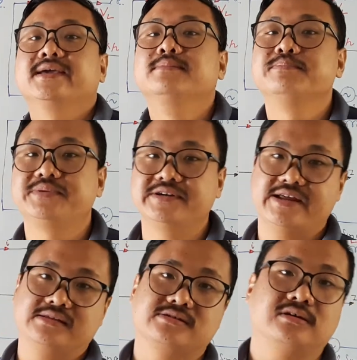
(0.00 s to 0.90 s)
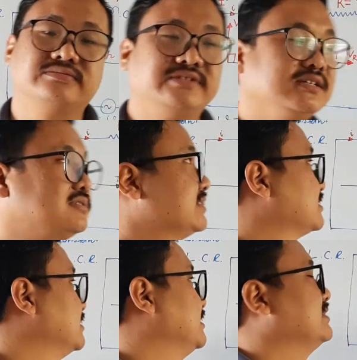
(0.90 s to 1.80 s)
impedance of
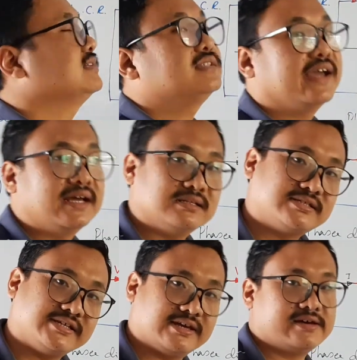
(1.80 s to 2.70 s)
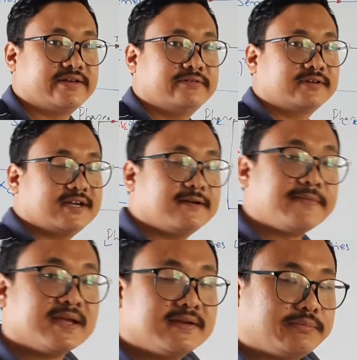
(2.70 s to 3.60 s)
this series LCR. Okay,
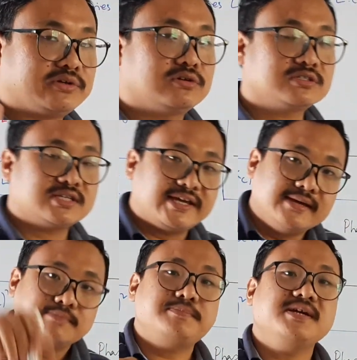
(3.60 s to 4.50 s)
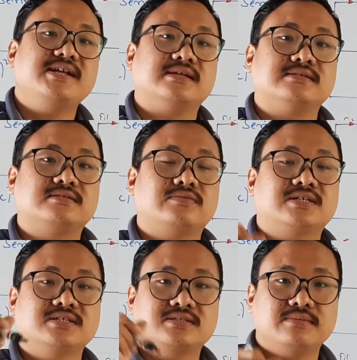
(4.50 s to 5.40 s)
because impedance, what
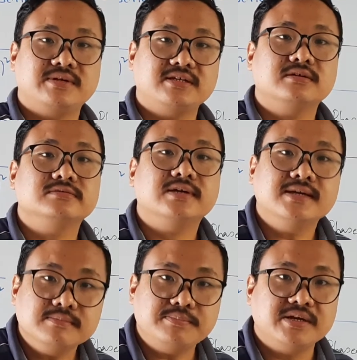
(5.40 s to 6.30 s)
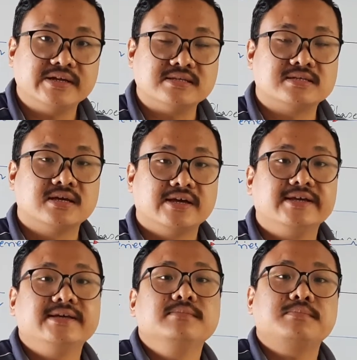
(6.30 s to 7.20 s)
is the meaning of impedance?
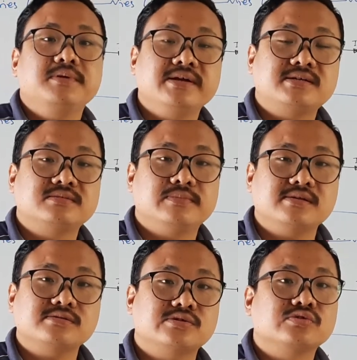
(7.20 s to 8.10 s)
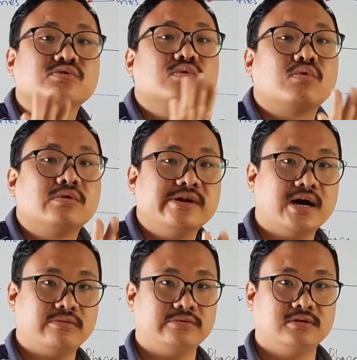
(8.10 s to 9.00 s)
Impedes means to slow
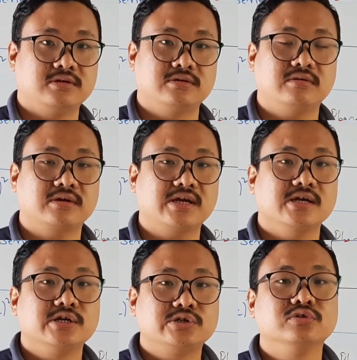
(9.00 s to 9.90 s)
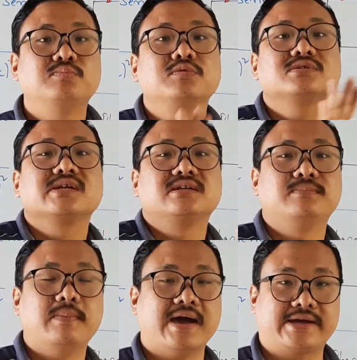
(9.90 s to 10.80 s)
down, okay, to push
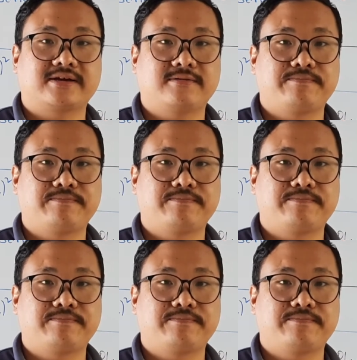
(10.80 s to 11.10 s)
it back,